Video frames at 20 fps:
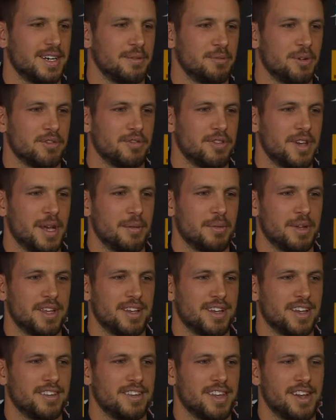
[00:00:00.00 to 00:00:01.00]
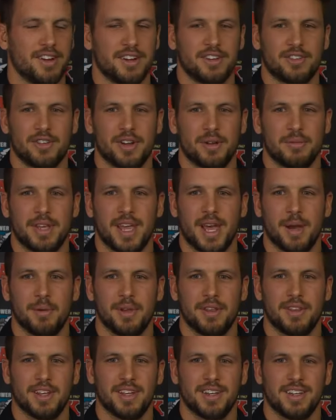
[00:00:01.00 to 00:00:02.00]
my family, and they're extremely happy
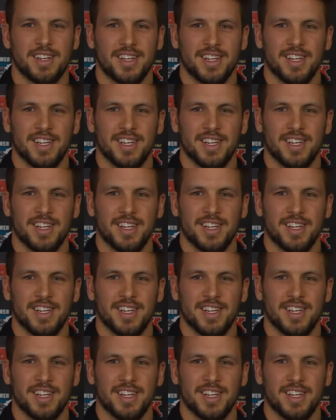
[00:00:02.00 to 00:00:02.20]
that